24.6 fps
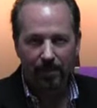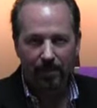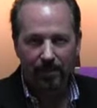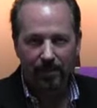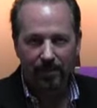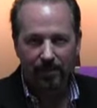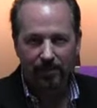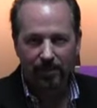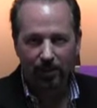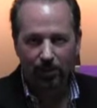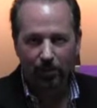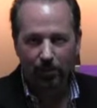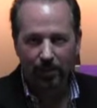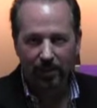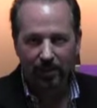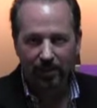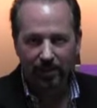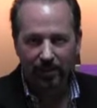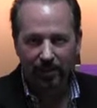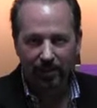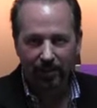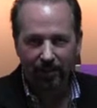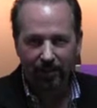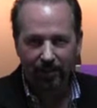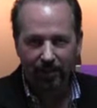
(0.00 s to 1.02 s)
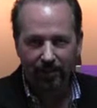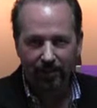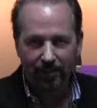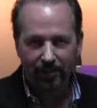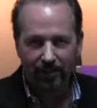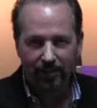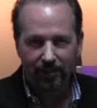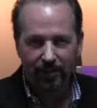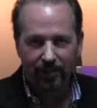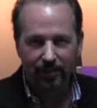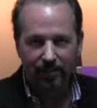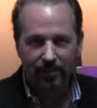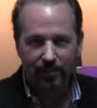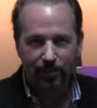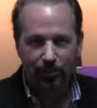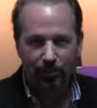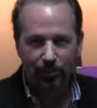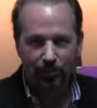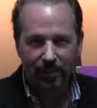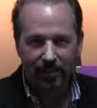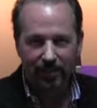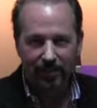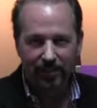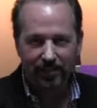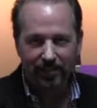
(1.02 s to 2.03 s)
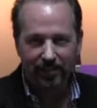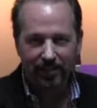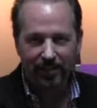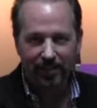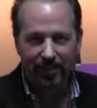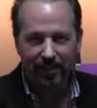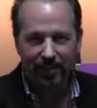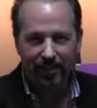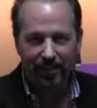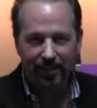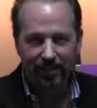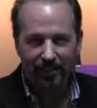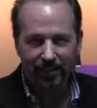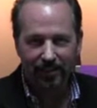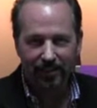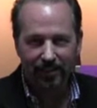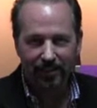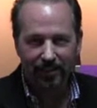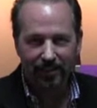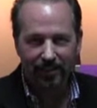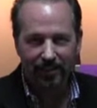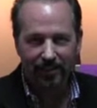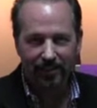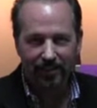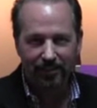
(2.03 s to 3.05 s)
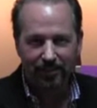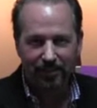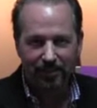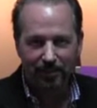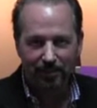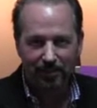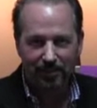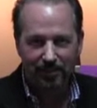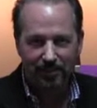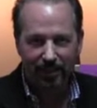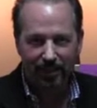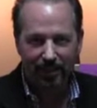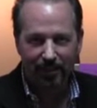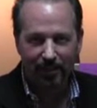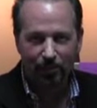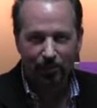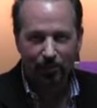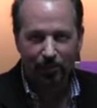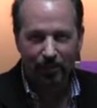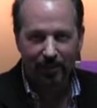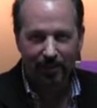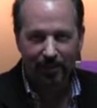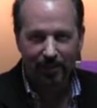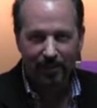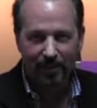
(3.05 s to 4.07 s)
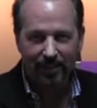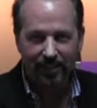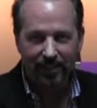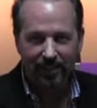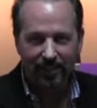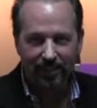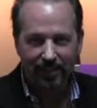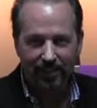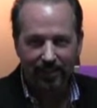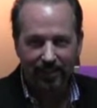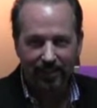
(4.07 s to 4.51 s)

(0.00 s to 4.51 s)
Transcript: Did I say wheat and dairy? Wheat and dairy. Did you hear me say wheat and